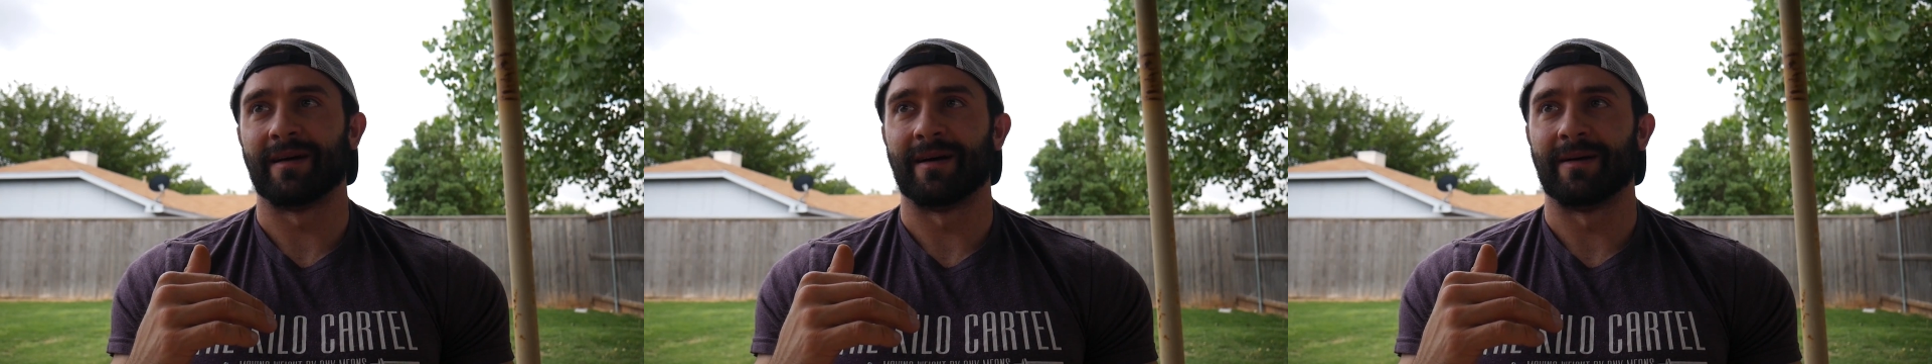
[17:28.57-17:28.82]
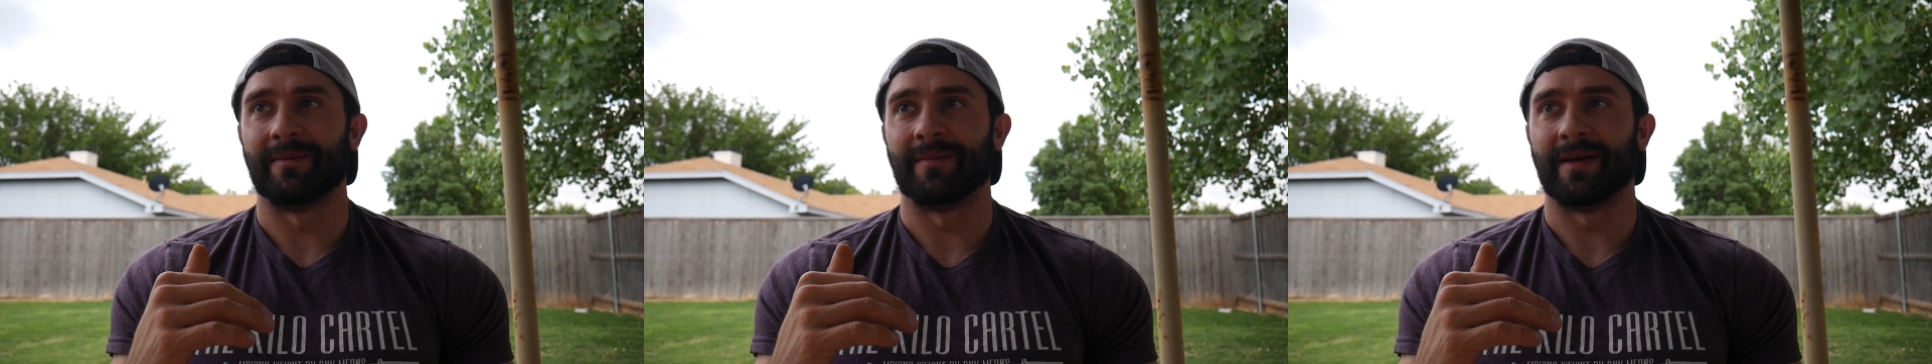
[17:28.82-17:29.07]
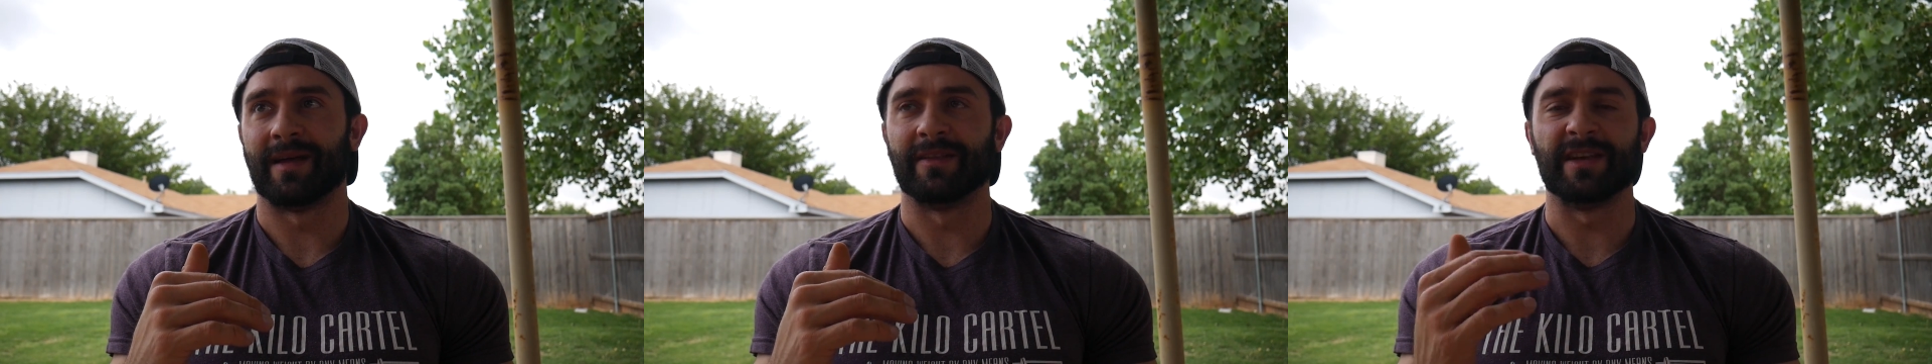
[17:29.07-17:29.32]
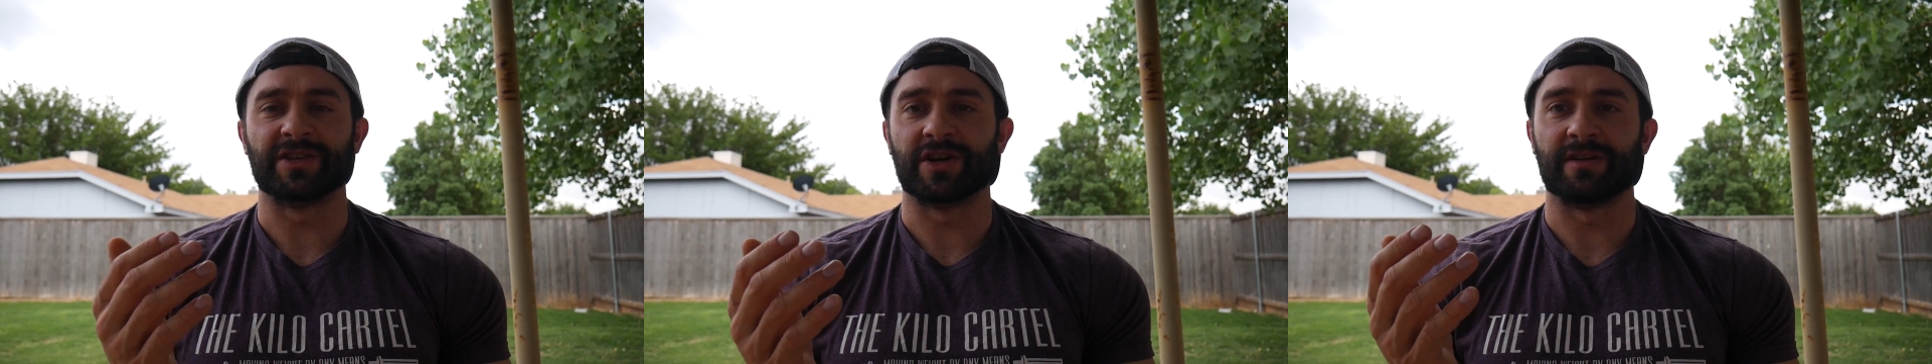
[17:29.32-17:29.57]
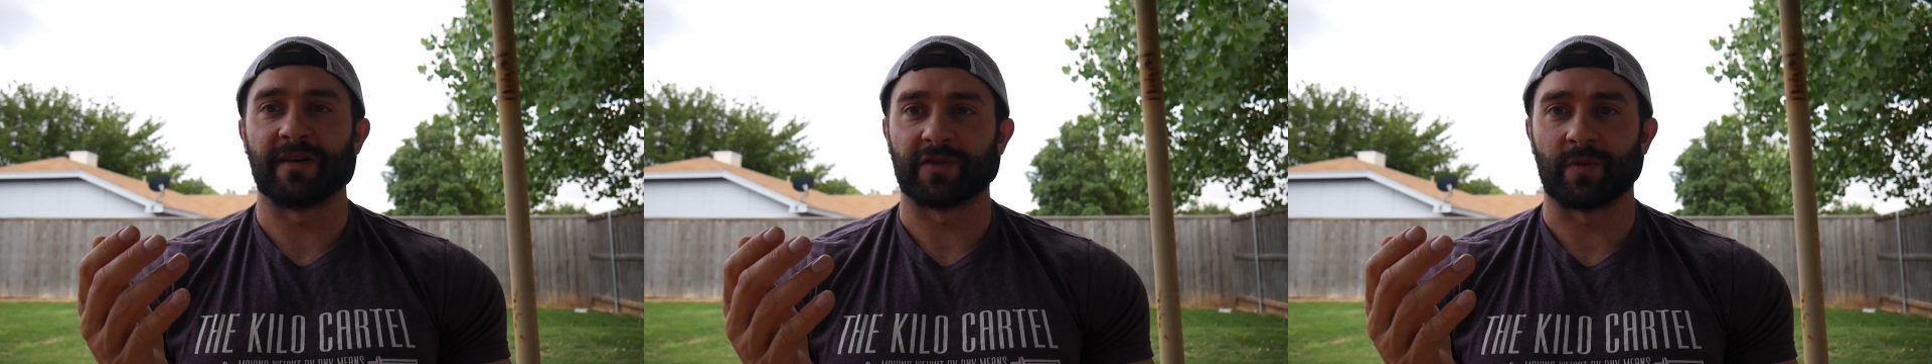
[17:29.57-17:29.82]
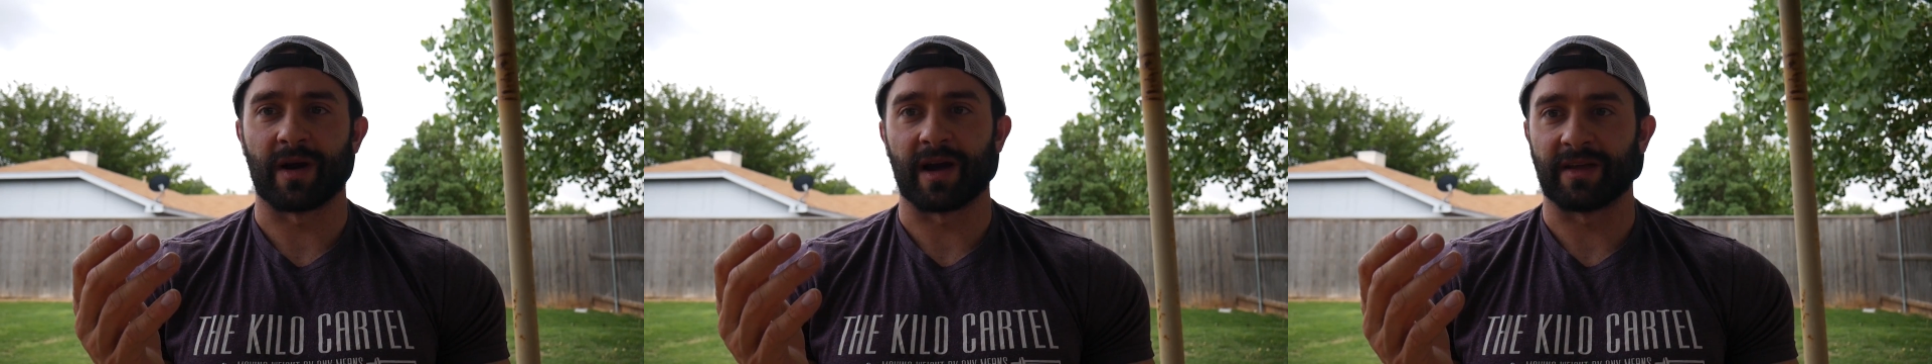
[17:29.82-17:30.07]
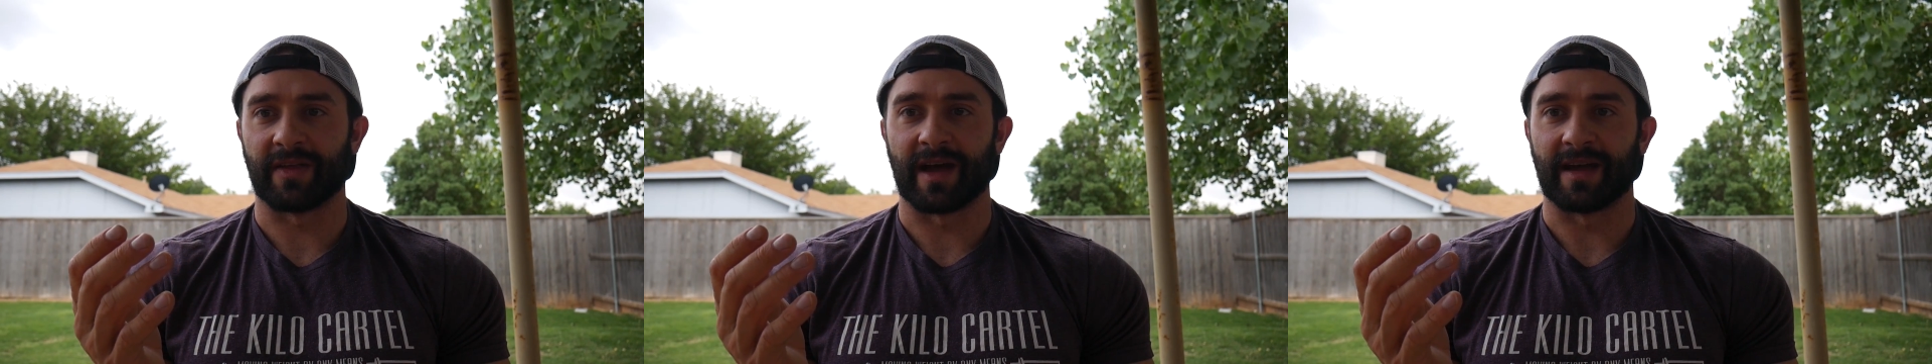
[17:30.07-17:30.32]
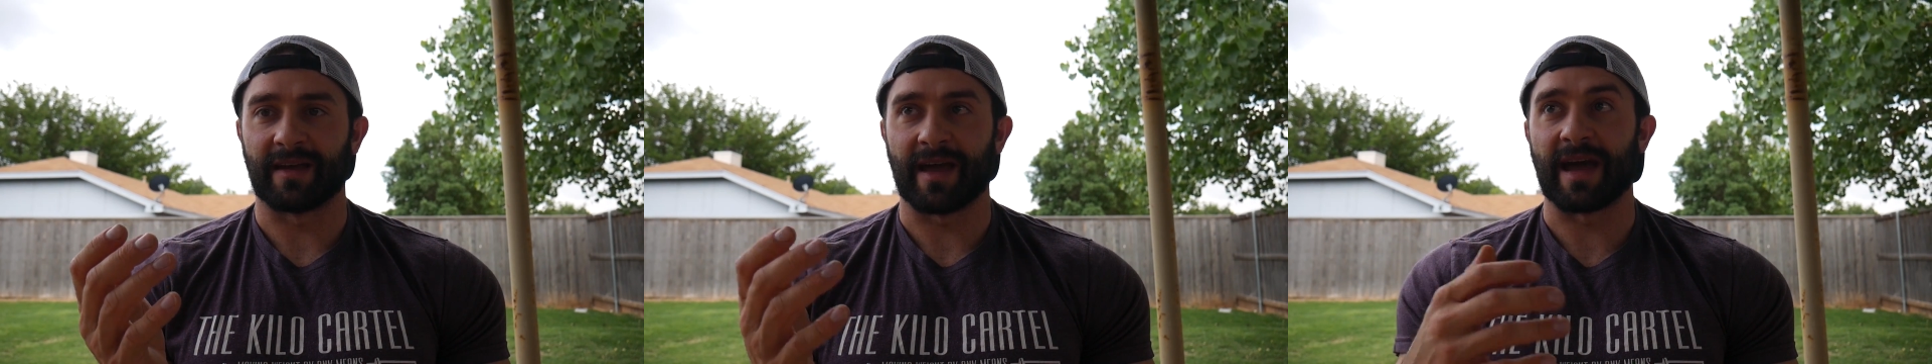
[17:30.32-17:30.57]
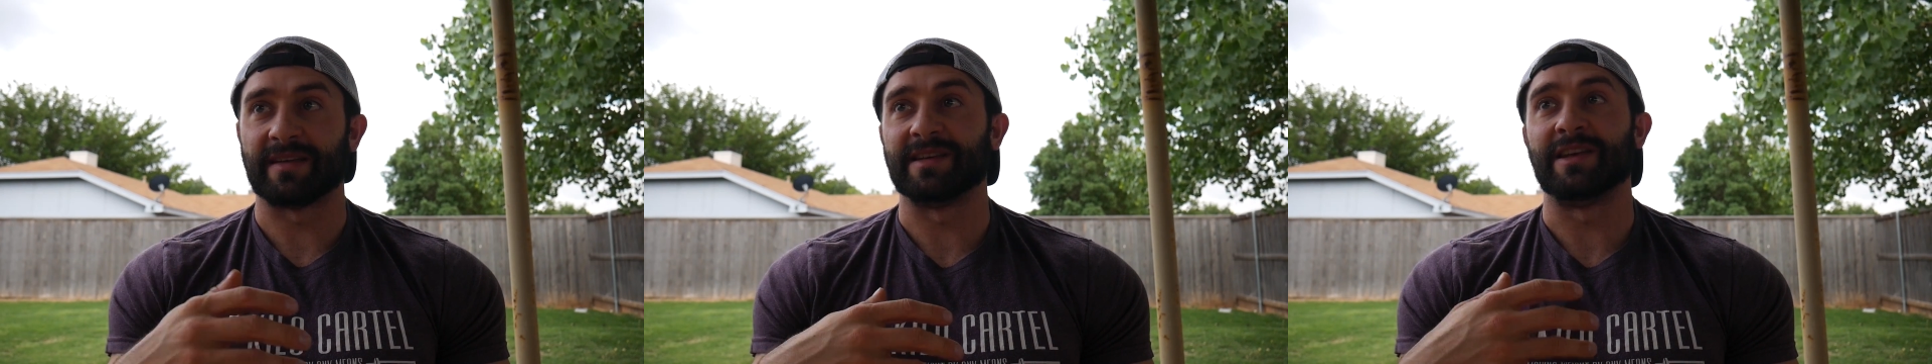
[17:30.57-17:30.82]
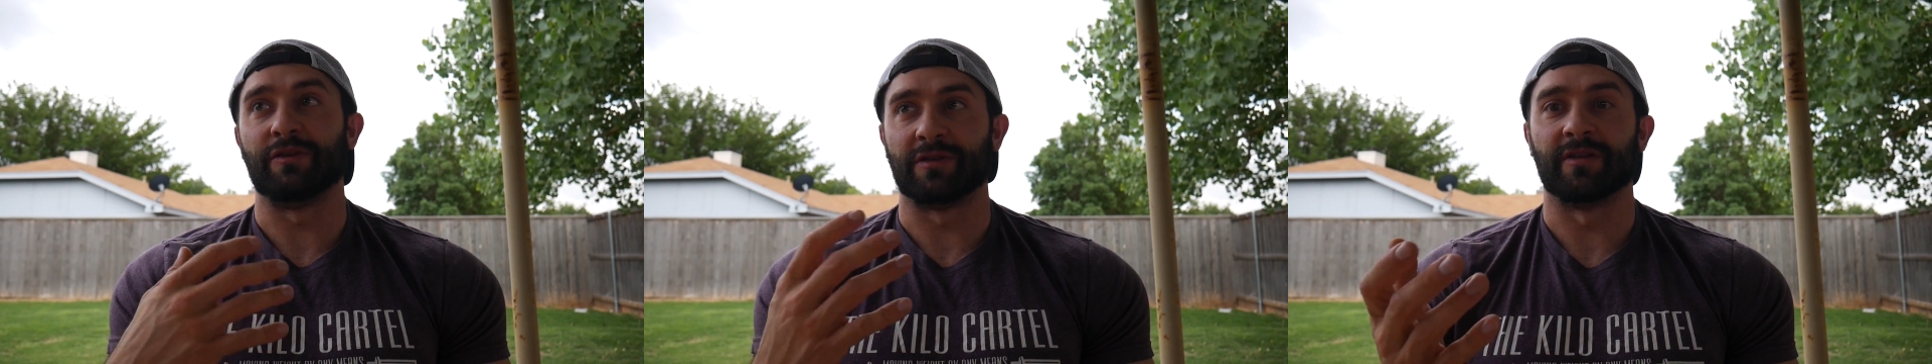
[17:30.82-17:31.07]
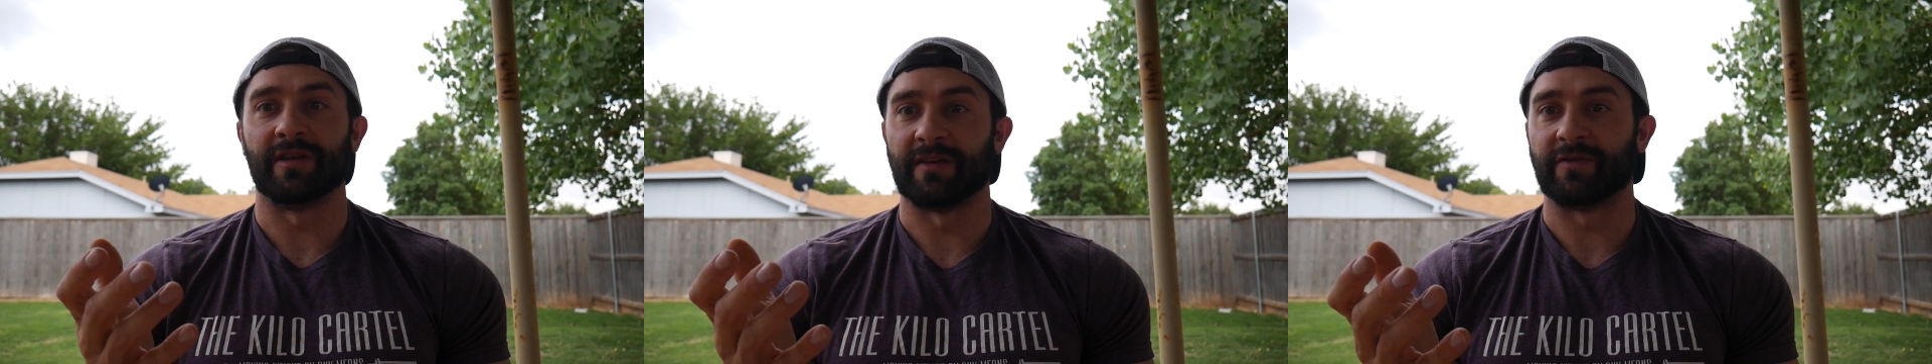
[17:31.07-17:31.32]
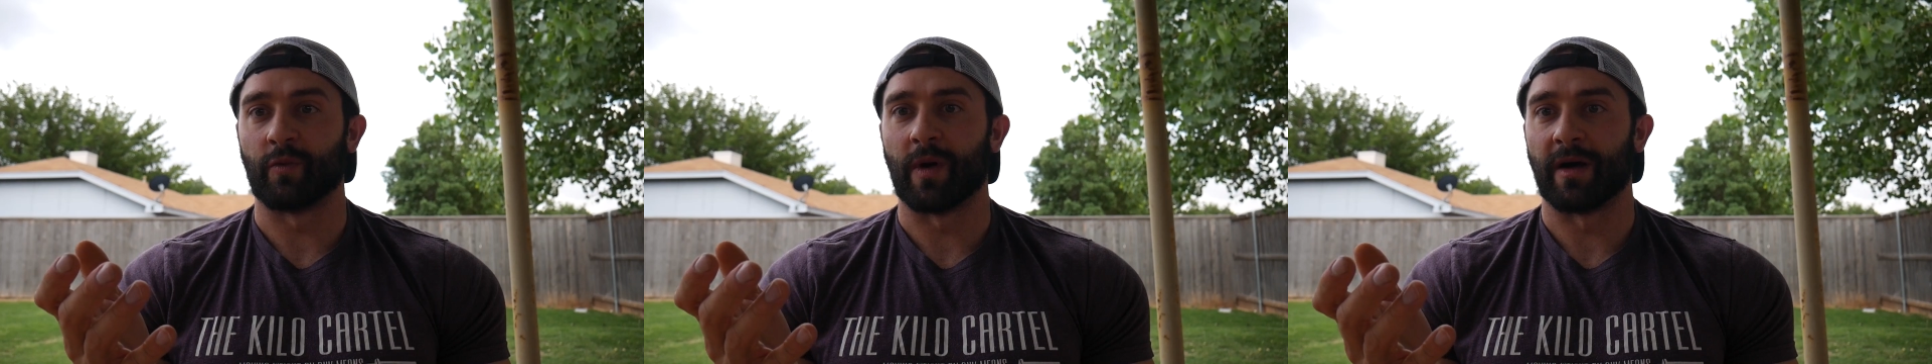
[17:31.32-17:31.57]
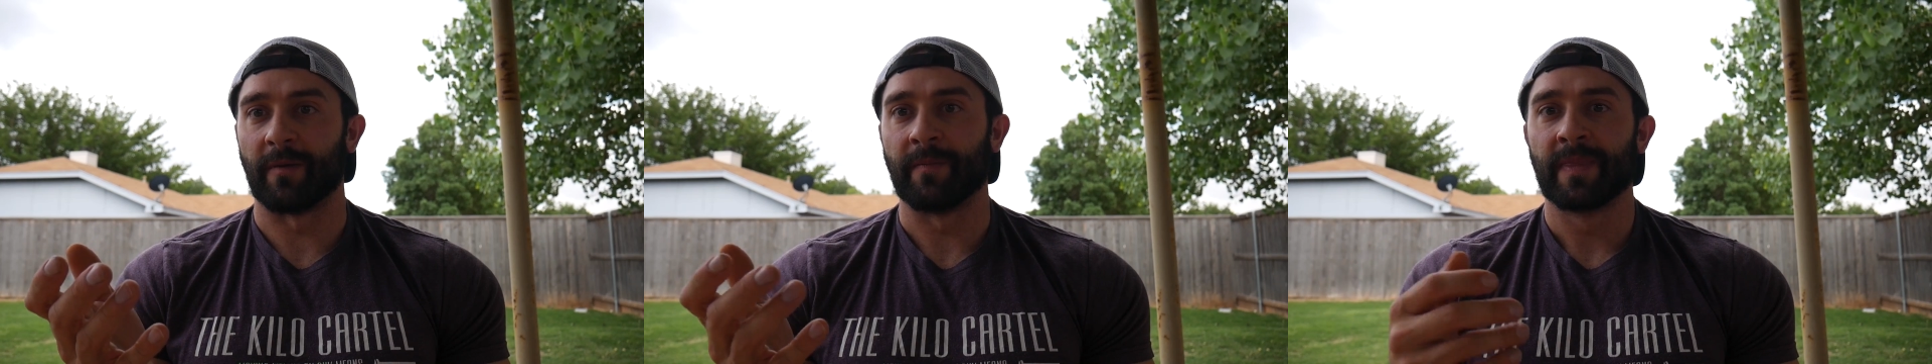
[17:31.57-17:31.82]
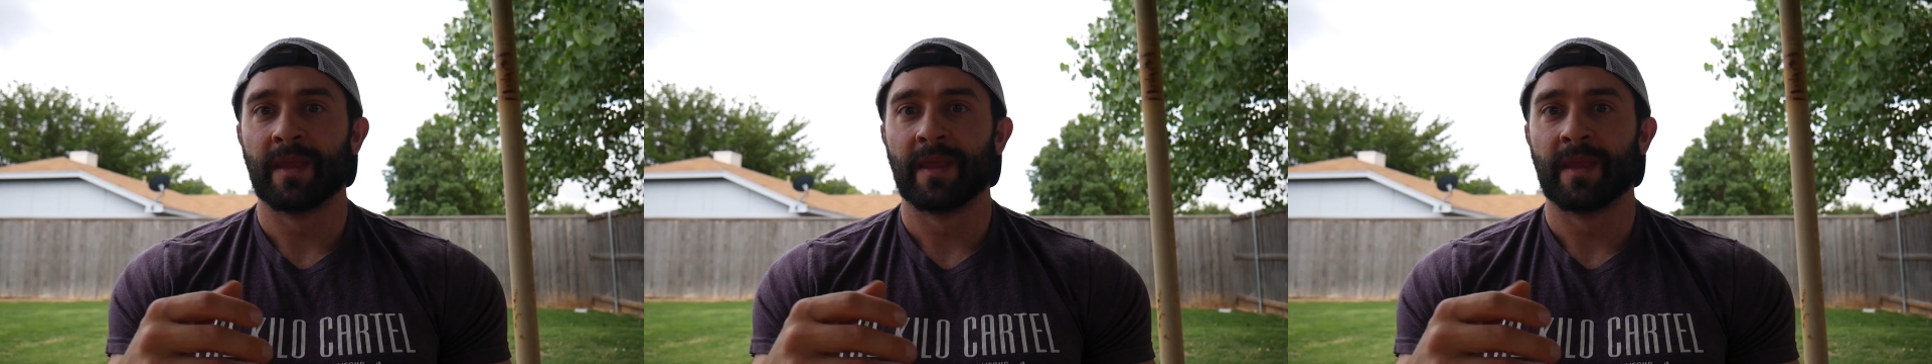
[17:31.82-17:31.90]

at least good enough to where I could like execute the lift well.